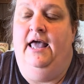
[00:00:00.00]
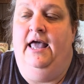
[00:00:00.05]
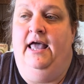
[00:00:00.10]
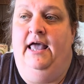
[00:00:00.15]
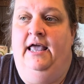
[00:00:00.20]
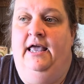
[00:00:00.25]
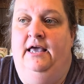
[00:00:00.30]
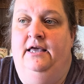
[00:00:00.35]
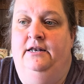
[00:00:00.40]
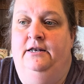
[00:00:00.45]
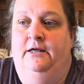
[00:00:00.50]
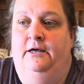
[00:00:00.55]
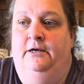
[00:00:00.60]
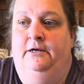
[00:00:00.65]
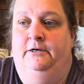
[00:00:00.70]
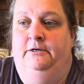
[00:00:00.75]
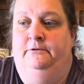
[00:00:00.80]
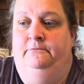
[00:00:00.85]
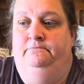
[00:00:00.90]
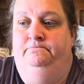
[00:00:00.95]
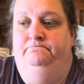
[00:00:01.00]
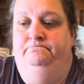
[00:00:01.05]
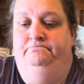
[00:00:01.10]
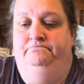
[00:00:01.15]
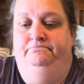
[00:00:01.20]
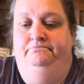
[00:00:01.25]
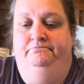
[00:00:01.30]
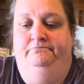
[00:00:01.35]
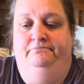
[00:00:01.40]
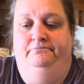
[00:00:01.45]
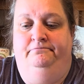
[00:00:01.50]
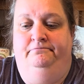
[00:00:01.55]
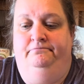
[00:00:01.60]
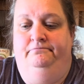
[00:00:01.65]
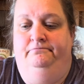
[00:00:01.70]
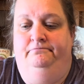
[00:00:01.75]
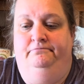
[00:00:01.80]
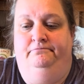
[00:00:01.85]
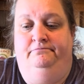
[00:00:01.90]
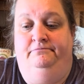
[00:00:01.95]
And
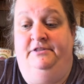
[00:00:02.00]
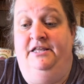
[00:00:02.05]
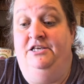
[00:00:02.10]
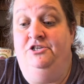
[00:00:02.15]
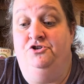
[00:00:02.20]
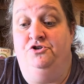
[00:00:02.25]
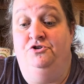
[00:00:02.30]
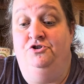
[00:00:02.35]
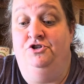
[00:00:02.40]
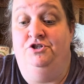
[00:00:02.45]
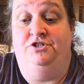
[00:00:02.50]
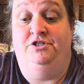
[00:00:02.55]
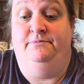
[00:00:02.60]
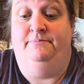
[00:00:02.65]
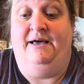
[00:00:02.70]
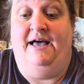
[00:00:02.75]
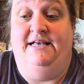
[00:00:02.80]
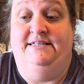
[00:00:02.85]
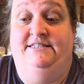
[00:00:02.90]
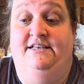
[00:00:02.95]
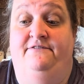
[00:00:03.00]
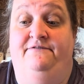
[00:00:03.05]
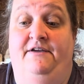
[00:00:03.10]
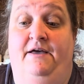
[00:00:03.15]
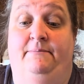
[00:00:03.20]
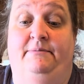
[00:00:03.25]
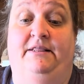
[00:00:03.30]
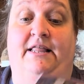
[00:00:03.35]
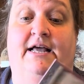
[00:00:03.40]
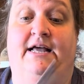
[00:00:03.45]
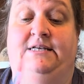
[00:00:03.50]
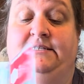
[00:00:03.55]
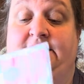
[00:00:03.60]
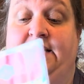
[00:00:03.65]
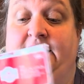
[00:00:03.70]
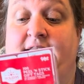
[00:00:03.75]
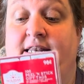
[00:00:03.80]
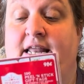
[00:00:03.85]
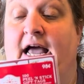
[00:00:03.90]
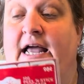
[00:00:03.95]
these are just the buys I found. But like I
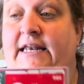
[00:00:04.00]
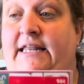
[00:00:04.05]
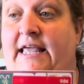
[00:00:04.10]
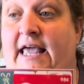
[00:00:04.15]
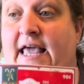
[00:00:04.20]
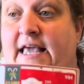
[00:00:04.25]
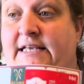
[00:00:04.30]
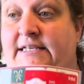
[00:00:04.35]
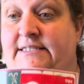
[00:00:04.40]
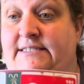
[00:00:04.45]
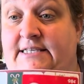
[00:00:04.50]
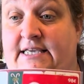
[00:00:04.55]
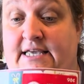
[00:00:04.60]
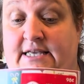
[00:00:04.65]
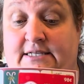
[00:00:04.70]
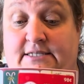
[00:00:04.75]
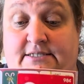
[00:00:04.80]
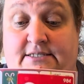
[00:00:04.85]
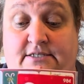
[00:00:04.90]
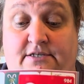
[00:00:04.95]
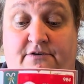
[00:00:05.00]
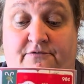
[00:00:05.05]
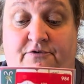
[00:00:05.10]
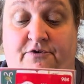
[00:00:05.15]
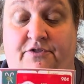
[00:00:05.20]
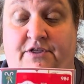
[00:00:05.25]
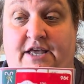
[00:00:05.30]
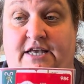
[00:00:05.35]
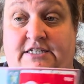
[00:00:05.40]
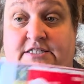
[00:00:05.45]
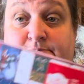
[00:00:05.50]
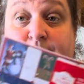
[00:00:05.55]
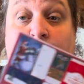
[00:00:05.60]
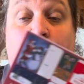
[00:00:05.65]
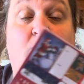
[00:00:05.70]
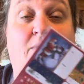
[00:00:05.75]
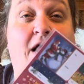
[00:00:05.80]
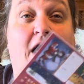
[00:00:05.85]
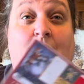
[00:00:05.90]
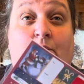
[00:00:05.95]
said, 98 cents for this. But
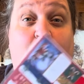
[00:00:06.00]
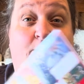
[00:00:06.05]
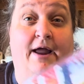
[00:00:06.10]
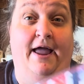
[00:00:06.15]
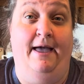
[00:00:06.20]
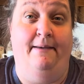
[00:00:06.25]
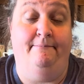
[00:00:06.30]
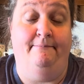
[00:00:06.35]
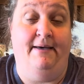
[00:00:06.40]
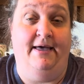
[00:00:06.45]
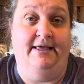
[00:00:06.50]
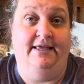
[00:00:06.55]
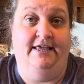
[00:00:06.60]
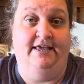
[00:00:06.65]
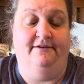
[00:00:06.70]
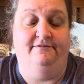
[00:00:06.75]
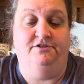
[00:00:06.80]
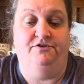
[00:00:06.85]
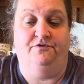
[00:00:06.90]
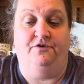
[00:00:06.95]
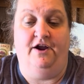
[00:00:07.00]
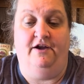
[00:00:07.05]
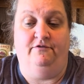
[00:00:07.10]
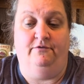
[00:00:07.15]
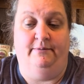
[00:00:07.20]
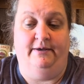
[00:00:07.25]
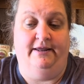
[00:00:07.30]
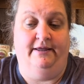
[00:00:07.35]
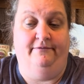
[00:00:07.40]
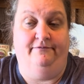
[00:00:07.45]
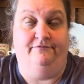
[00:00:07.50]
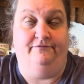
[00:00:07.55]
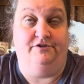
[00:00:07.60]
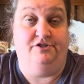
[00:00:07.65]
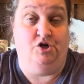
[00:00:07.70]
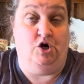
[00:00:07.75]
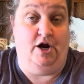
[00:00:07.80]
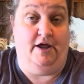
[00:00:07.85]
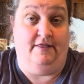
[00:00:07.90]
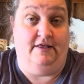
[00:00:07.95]
when I wrap my gifts for everybody,
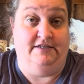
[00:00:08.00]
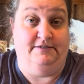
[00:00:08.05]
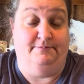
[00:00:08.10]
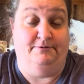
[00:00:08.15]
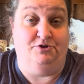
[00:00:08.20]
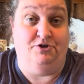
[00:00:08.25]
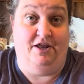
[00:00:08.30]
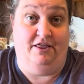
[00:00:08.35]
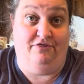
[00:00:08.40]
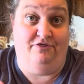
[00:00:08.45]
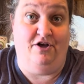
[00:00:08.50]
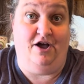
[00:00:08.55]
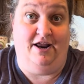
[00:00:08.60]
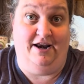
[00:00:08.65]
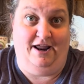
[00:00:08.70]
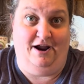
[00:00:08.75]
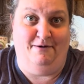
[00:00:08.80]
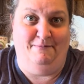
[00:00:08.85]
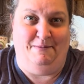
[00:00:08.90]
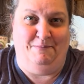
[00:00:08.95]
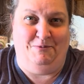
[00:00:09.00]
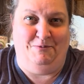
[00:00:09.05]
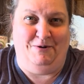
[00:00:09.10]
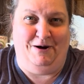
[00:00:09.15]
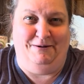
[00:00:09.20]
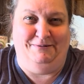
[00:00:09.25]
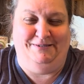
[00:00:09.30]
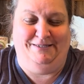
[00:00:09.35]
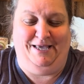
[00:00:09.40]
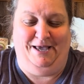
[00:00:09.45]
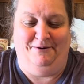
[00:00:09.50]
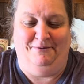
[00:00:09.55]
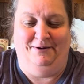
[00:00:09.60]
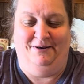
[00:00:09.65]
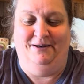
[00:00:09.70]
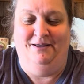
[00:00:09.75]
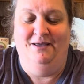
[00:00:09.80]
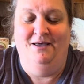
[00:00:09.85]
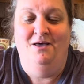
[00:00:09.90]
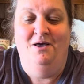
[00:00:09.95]
sorry, I lost my train of thought. Now I remember where I was
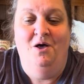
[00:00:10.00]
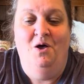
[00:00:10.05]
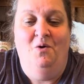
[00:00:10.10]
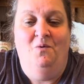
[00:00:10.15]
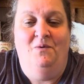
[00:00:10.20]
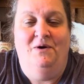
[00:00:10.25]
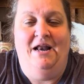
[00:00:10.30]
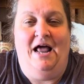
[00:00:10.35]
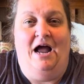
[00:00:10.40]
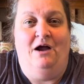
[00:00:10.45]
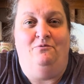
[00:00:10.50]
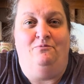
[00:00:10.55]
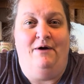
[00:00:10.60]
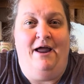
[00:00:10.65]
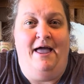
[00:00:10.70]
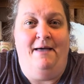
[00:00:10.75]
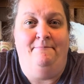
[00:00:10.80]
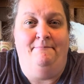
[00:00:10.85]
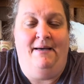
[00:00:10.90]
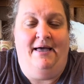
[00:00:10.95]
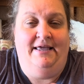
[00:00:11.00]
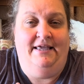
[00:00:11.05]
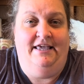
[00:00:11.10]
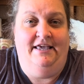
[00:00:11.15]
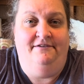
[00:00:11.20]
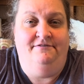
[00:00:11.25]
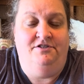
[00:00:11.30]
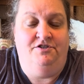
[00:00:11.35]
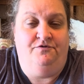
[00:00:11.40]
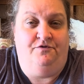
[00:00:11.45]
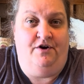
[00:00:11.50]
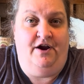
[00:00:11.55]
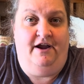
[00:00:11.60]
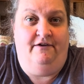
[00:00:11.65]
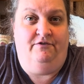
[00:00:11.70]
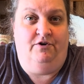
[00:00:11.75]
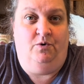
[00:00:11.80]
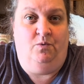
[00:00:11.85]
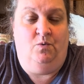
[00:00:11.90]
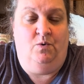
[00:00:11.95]
going. When I wrap my gifts for
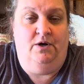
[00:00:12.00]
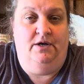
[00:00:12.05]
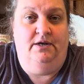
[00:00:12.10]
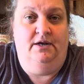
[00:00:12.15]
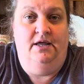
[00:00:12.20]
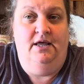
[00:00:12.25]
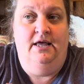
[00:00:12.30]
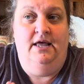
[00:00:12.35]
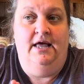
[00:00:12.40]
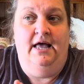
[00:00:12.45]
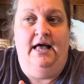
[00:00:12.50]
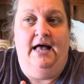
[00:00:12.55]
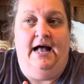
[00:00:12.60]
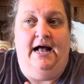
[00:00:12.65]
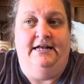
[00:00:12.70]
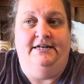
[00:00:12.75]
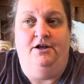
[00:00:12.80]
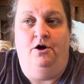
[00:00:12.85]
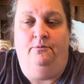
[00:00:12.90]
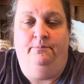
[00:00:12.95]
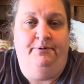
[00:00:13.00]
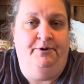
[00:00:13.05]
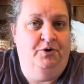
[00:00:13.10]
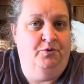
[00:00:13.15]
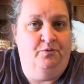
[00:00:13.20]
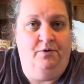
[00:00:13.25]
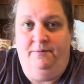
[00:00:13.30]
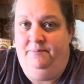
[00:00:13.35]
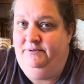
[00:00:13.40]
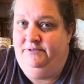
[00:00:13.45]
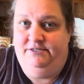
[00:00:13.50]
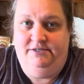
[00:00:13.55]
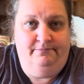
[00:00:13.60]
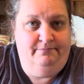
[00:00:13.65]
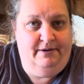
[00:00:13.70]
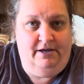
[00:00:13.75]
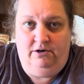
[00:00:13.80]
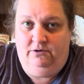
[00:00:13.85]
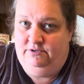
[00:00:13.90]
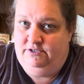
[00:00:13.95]
everyone, I don't put ribbons and
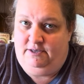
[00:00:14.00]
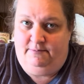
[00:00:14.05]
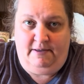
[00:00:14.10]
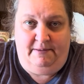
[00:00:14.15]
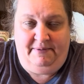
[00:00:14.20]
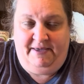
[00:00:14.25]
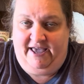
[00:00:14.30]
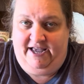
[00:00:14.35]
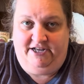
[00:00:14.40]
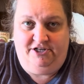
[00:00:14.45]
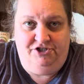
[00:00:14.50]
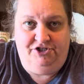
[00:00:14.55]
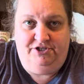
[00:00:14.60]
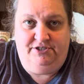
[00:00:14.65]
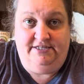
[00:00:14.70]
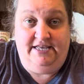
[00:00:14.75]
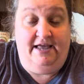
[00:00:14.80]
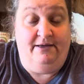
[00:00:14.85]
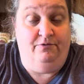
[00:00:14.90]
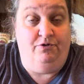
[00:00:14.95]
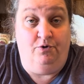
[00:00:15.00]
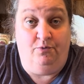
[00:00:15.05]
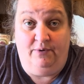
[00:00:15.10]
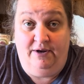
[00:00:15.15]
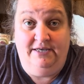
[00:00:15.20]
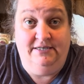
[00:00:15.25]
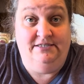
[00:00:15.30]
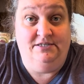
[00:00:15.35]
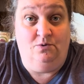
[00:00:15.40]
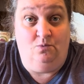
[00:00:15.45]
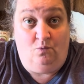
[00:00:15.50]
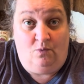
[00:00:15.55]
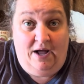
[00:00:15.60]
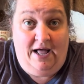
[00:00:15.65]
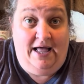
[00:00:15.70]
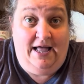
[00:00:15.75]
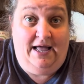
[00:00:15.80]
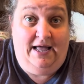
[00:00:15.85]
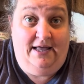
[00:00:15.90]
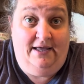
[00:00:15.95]
bows on my packages. And the reason
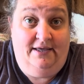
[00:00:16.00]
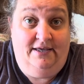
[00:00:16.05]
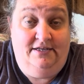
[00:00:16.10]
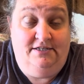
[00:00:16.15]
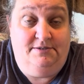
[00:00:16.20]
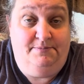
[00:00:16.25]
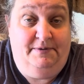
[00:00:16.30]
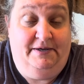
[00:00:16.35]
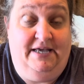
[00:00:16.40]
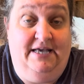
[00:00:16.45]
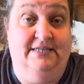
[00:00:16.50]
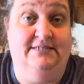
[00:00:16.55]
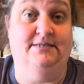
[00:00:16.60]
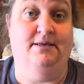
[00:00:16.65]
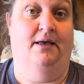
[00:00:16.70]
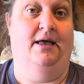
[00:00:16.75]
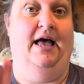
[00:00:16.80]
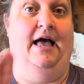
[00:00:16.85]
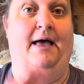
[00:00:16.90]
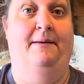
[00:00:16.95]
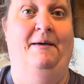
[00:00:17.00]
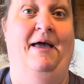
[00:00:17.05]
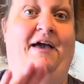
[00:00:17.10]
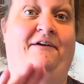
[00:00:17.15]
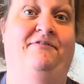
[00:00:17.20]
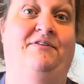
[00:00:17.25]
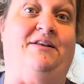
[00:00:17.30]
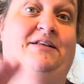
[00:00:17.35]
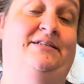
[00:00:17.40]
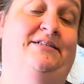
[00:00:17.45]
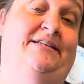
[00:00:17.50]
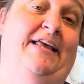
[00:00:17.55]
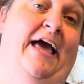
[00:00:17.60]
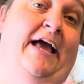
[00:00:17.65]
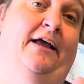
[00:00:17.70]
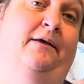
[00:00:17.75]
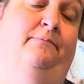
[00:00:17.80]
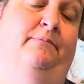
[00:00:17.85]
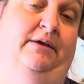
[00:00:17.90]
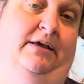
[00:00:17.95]
why is because I'm having to
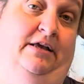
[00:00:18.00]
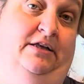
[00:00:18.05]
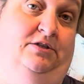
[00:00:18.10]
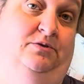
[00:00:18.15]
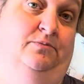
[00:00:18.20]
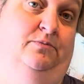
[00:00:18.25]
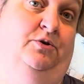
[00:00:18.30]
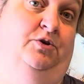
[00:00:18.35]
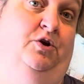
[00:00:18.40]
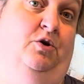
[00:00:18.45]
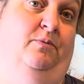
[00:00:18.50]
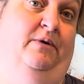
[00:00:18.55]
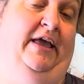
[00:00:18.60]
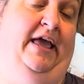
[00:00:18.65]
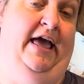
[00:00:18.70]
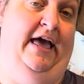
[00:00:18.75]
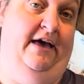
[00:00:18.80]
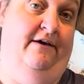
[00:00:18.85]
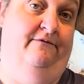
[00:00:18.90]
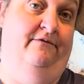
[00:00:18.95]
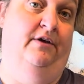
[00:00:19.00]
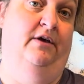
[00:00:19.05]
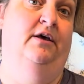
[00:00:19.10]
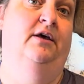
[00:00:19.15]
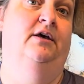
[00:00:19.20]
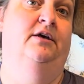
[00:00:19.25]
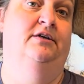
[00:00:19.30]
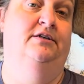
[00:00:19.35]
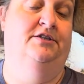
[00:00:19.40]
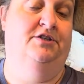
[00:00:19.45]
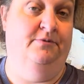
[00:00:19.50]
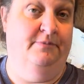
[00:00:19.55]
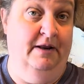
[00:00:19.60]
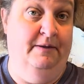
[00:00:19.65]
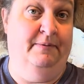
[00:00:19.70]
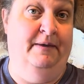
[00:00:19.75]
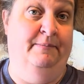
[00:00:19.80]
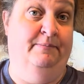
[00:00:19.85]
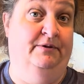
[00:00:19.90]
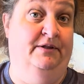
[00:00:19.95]
stack them because, you know, we have so many
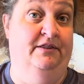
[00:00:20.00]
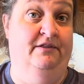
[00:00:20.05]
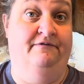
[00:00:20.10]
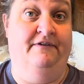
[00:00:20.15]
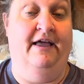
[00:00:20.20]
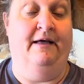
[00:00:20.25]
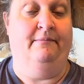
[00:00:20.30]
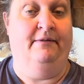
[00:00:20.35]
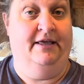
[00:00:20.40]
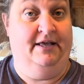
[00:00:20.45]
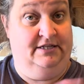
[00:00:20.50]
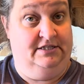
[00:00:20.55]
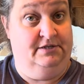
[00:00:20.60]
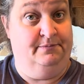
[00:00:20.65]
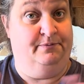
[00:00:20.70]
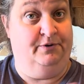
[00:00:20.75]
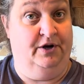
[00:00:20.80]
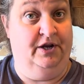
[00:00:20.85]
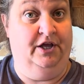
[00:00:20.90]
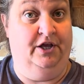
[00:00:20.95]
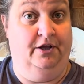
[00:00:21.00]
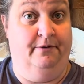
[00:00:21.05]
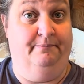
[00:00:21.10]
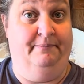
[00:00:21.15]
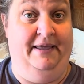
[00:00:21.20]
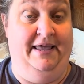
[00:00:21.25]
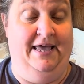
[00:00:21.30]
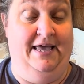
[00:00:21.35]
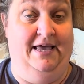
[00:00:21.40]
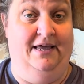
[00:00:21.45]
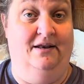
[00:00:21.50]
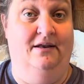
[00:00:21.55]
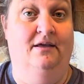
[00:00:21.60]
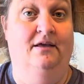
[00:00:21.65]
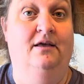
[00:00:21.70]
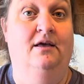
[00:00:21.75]
people in the family. It's a pretty good bit.